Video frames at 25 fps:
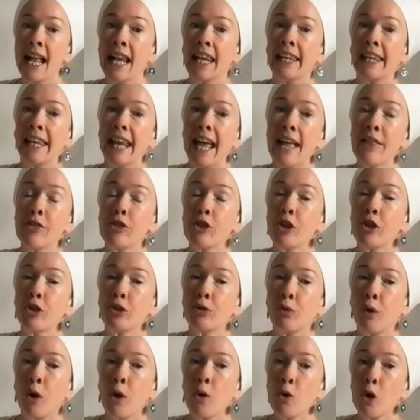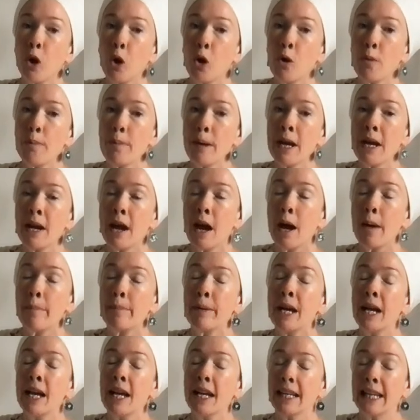let the throat open
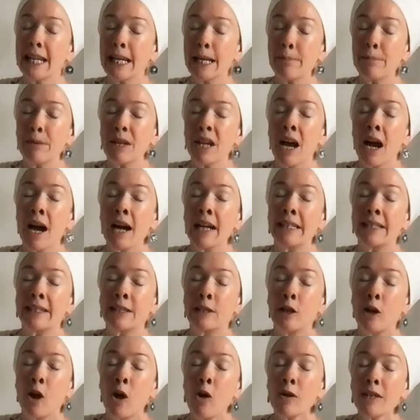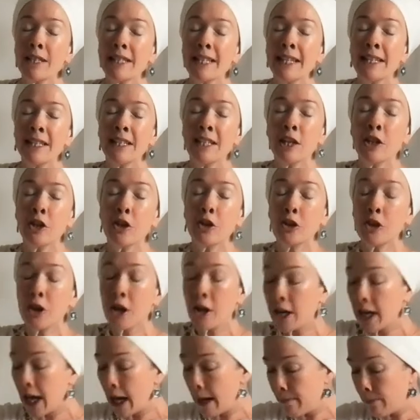up, keep the eyes locked into the
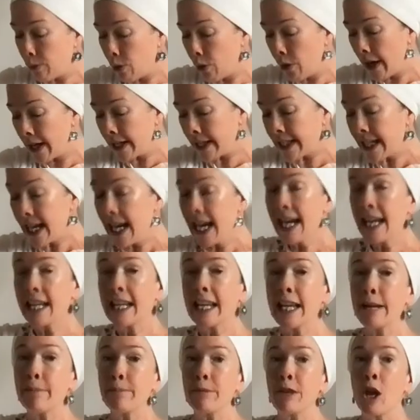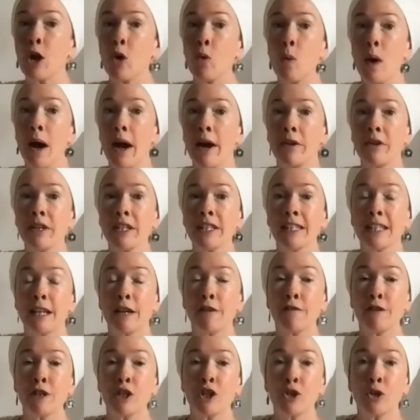third eye point, keep the awareness
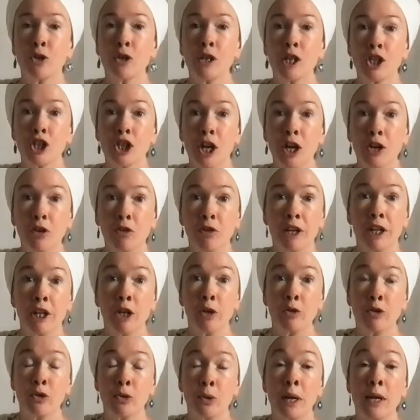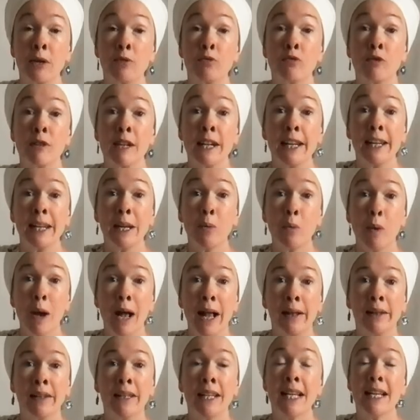at vishuddha chakra. You're doing really
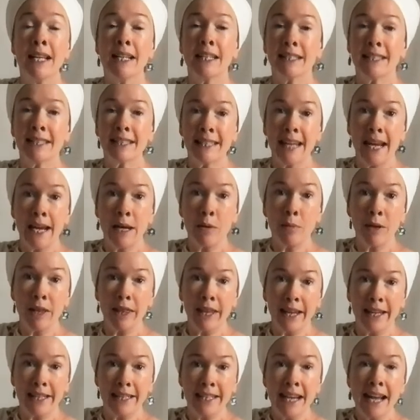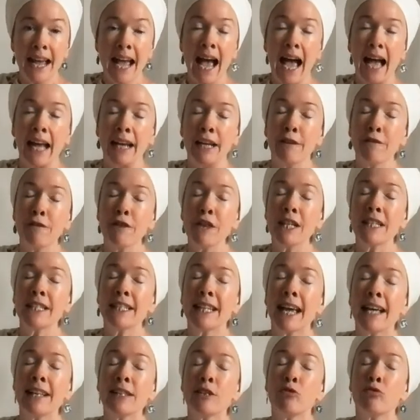well. Stay with it. And if this
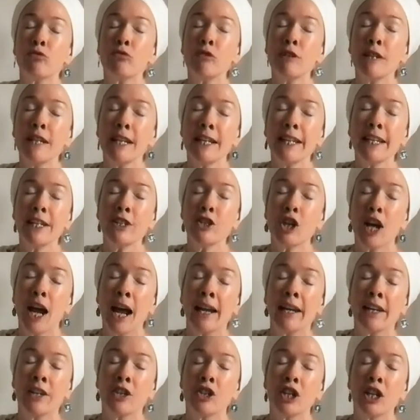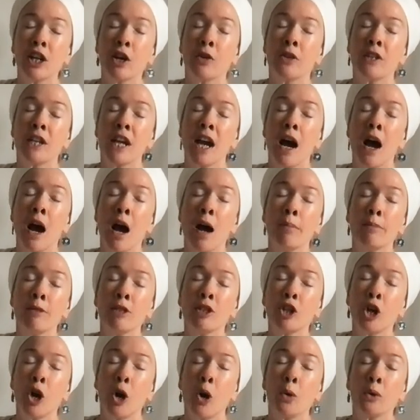gets really challenging on the arms,
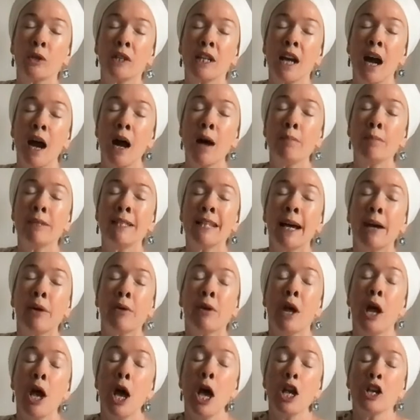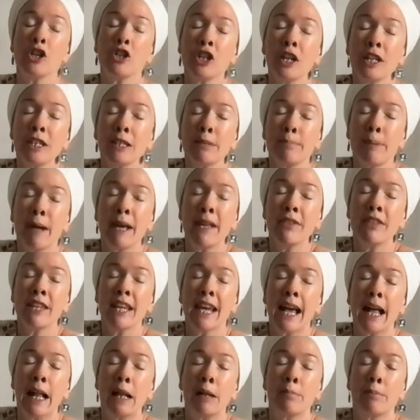to hold the arms out, just bend
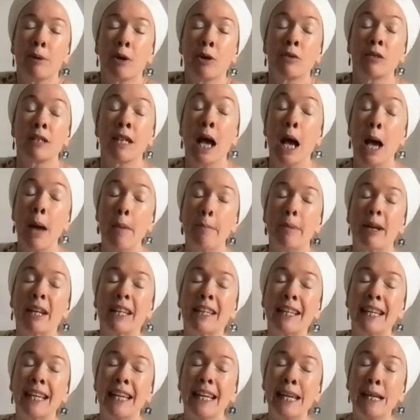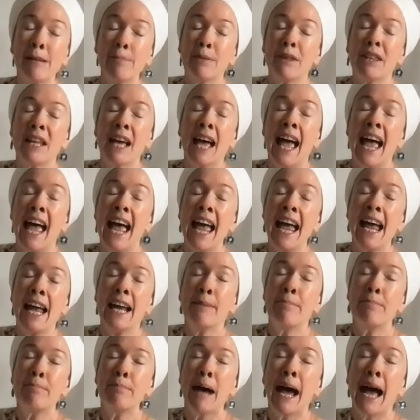the elbows, but keep the
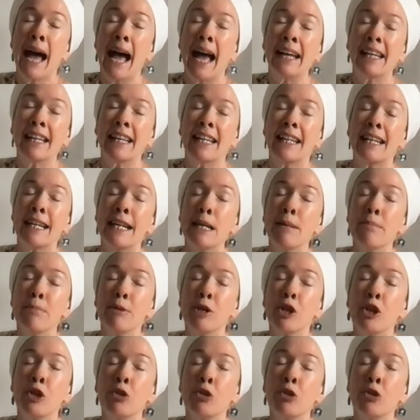head back, keep the